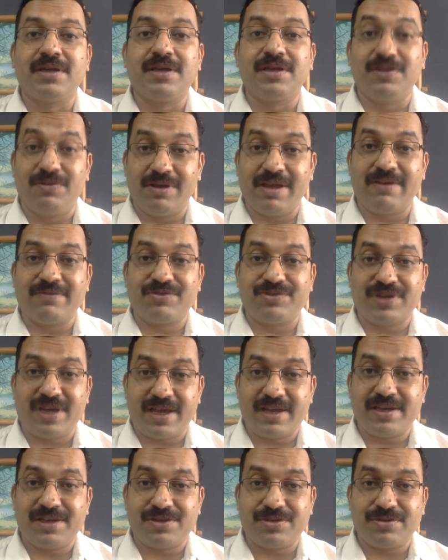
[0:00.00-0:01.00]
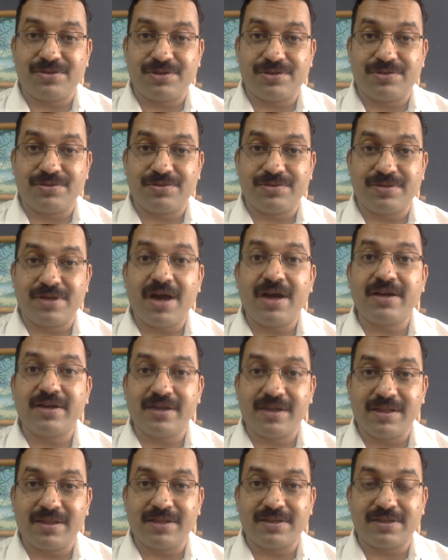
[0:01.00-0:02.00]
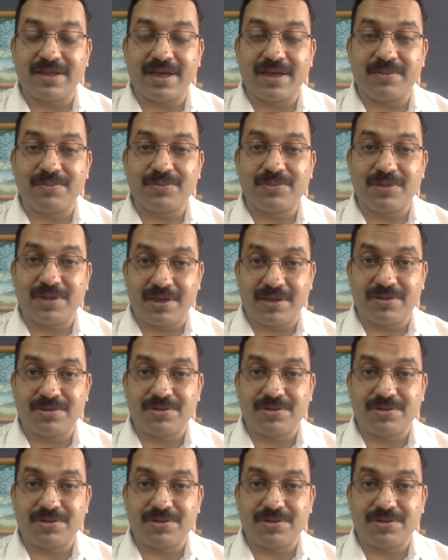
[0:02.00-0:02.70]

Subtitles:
You'll have to carry it on your own until the time things